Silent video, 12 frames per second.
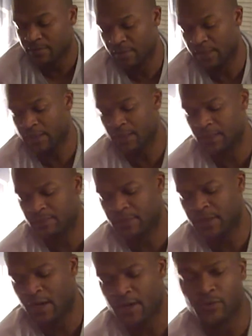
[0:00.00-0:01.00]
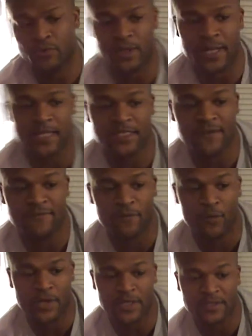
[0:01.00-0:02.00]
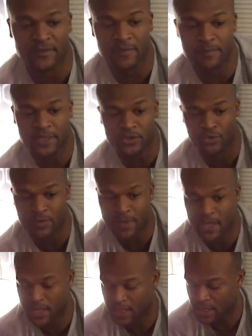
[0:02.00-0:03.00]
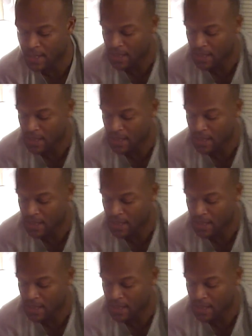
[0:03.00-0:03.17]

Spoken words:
it carried through the 1940s of the Mystery Men